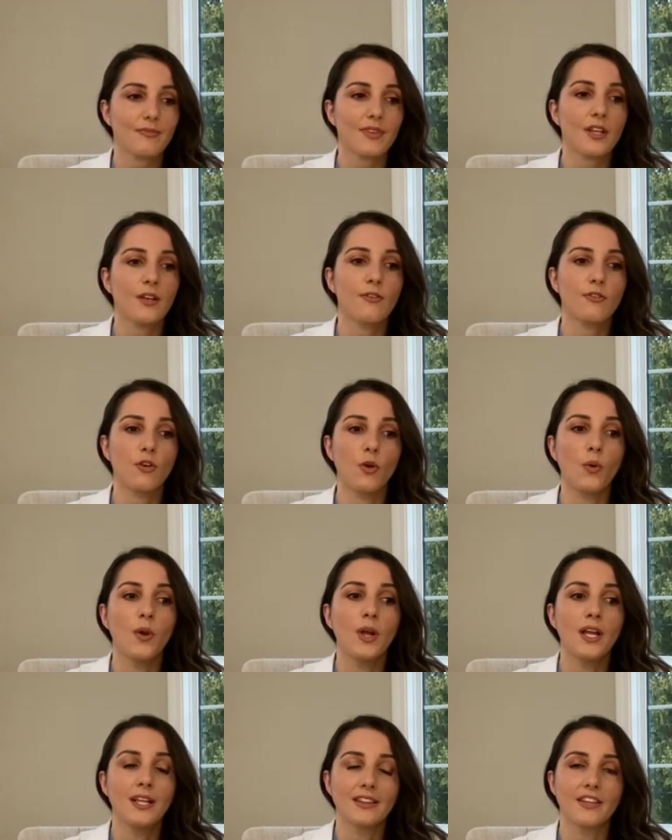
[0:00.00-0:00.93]
So
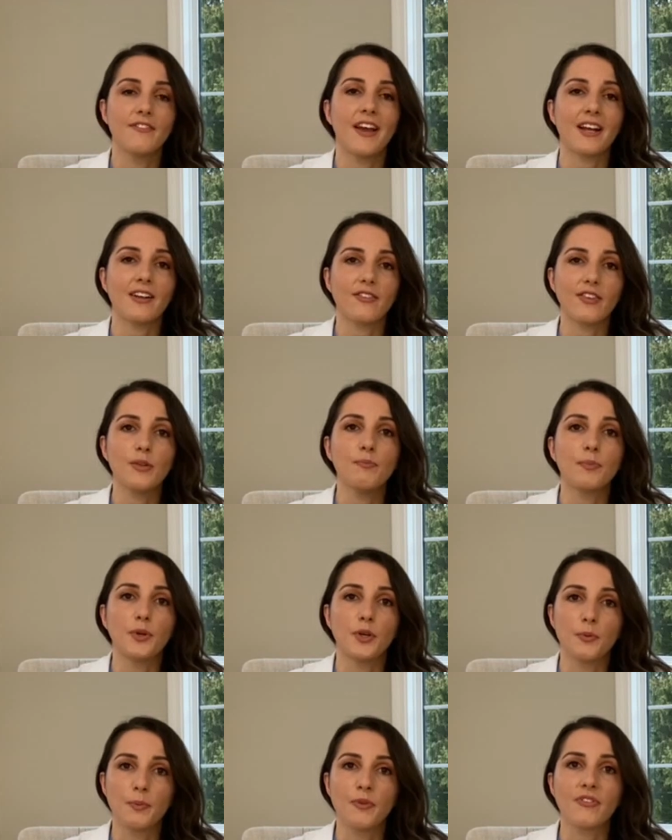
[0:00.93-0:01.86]
the vaccine
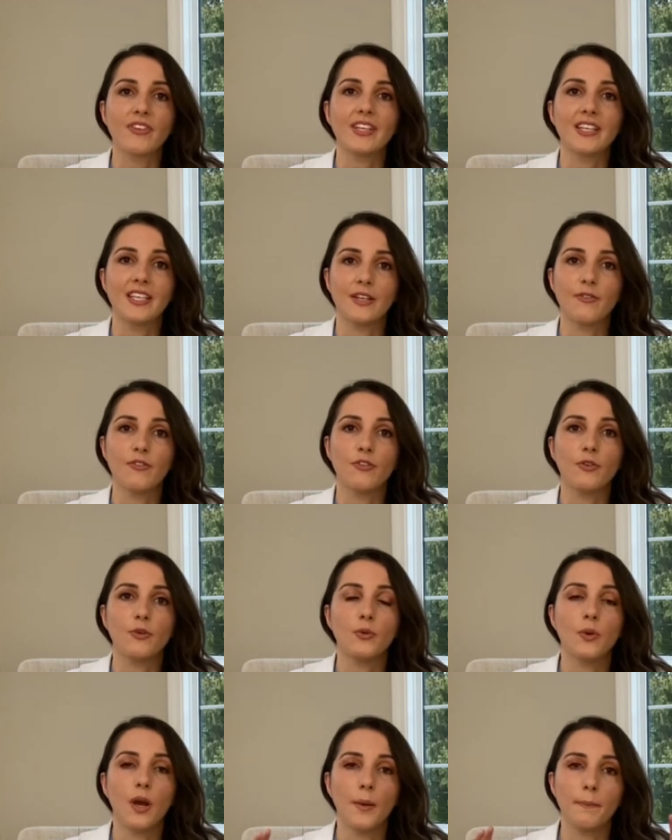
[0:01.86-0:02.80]
purposely gives
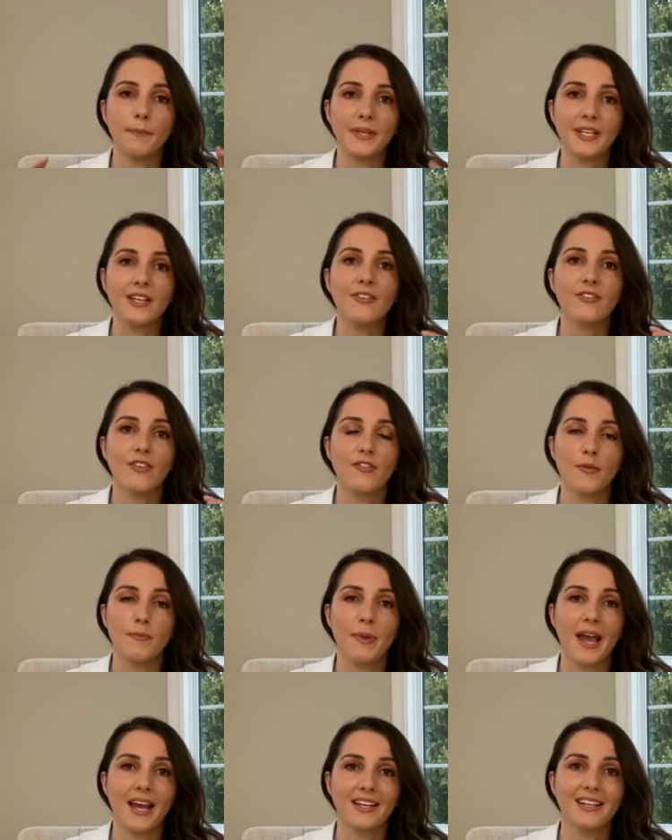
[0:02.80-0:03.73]
you a piece of the
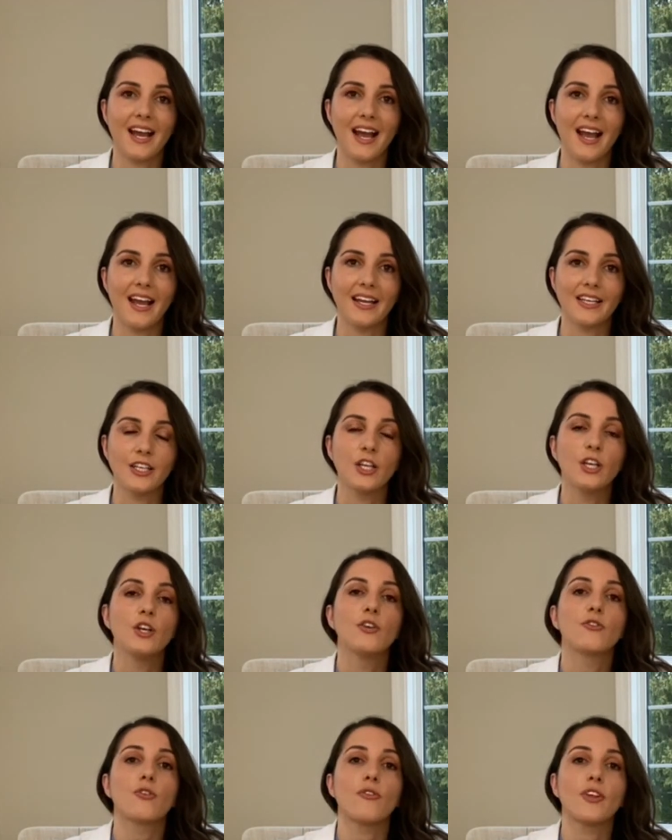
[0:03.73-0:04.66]
bad guy
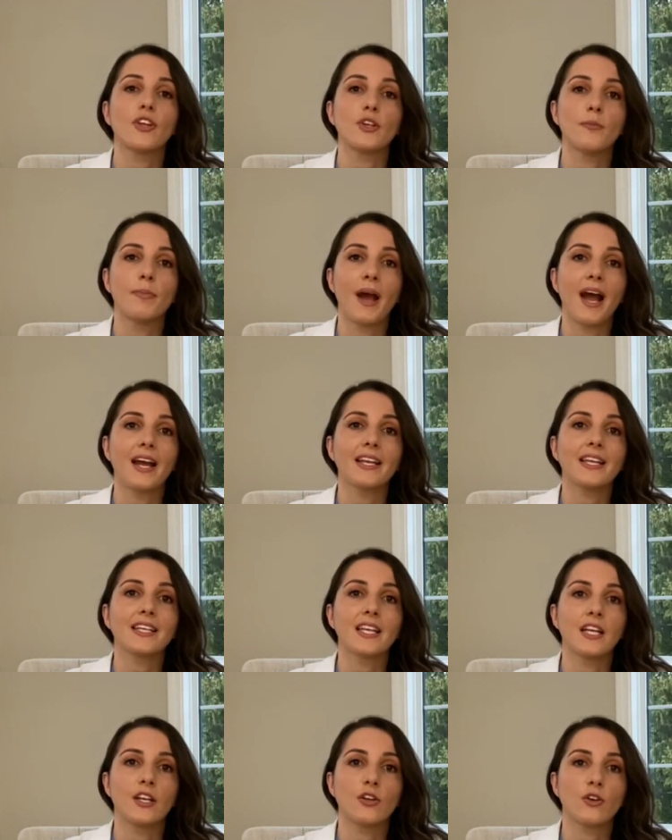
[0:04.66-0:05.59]
so that your body
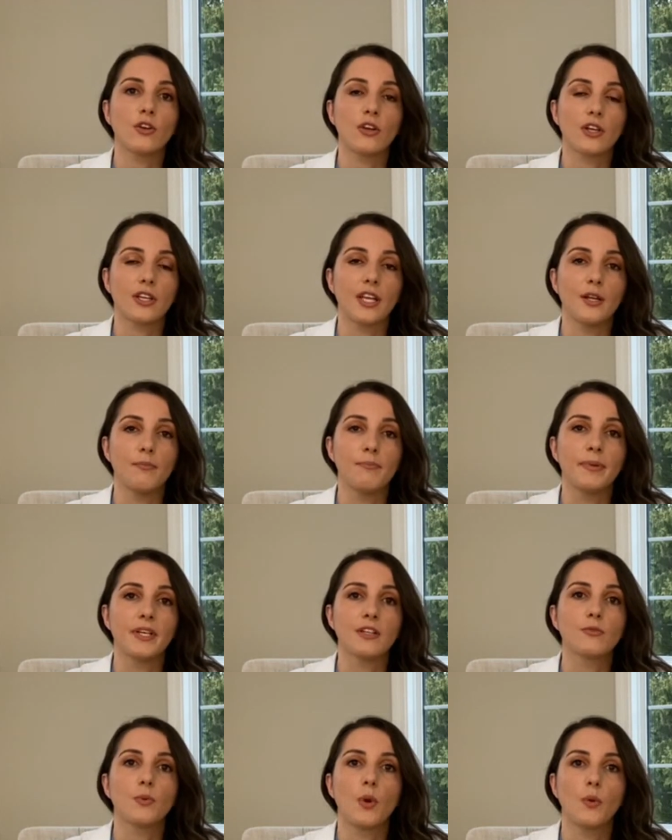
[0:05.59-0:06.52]
can can
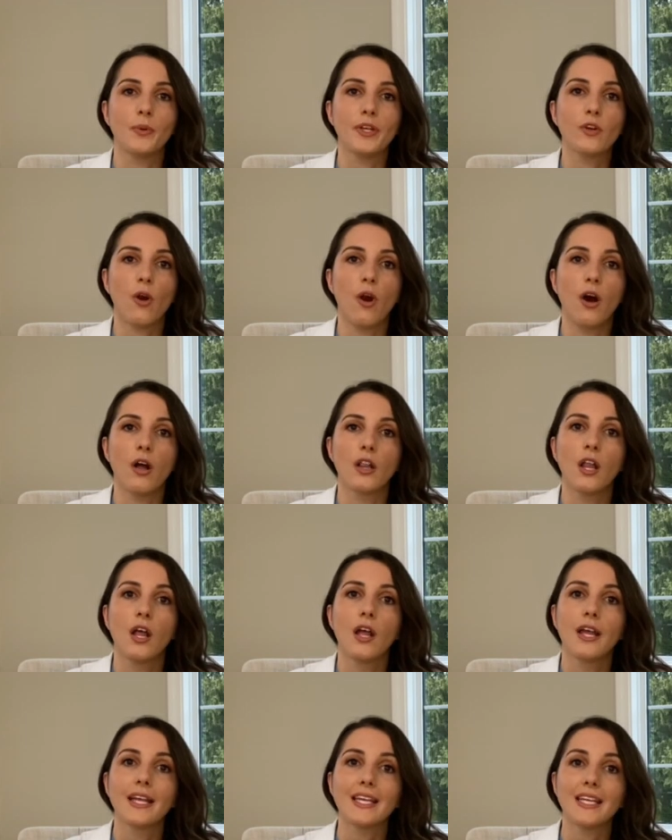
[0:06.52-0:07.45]
build what we
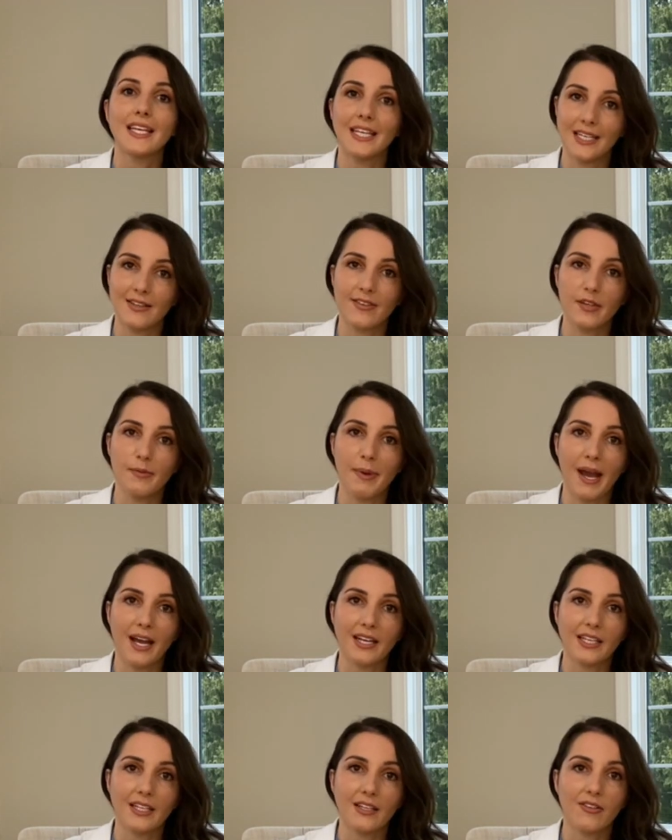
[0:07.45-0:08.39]
call
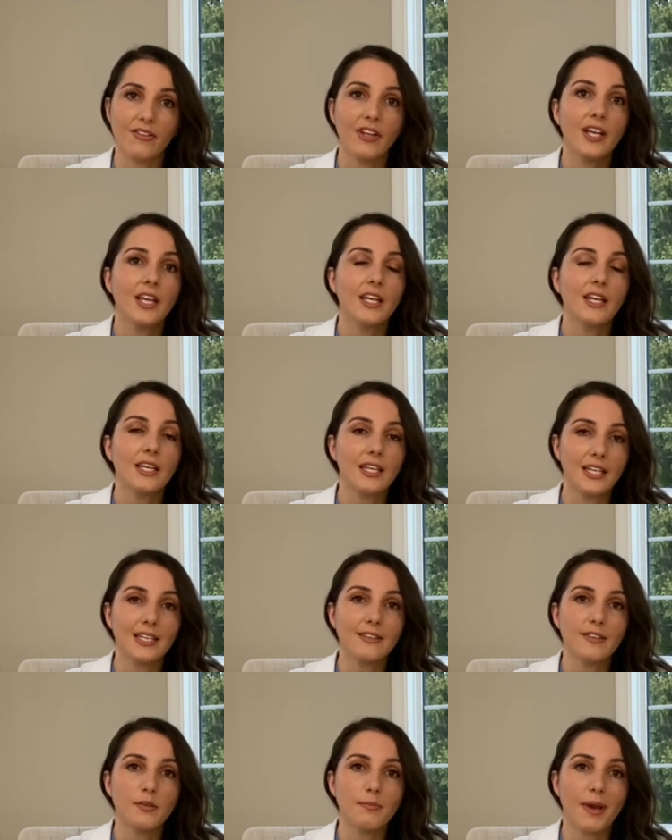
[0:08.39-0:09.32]
antibodies.
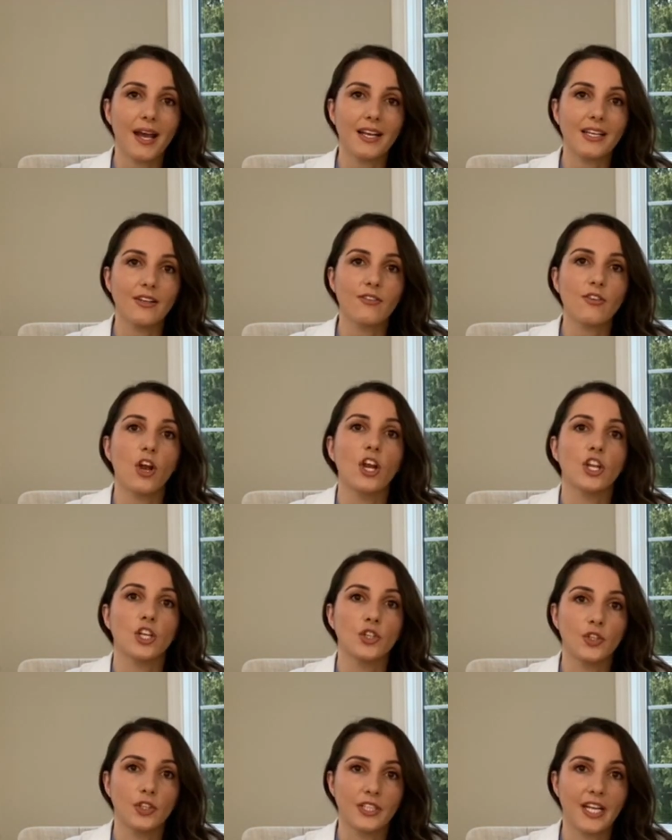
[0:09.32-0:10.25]
Antibodies are the
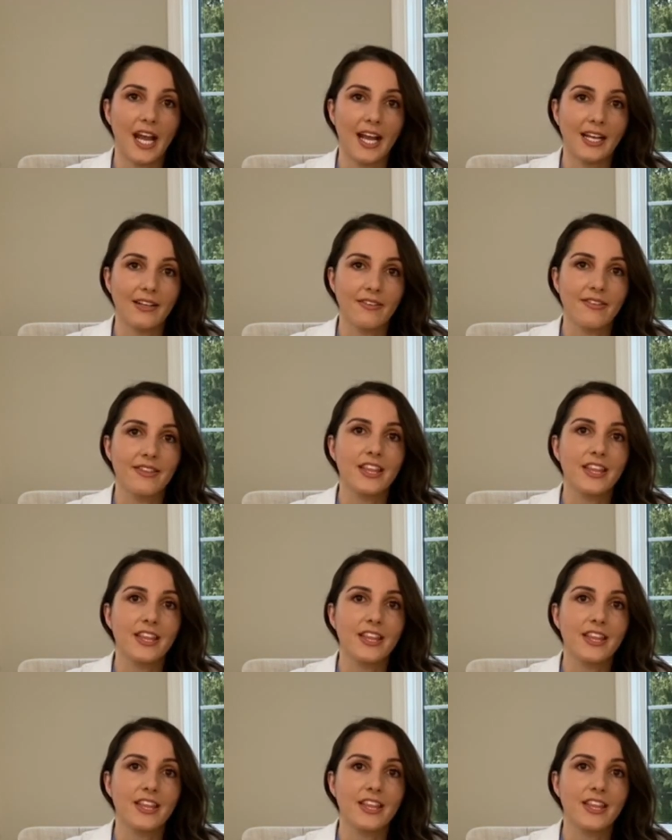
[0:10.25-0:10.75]
good guys.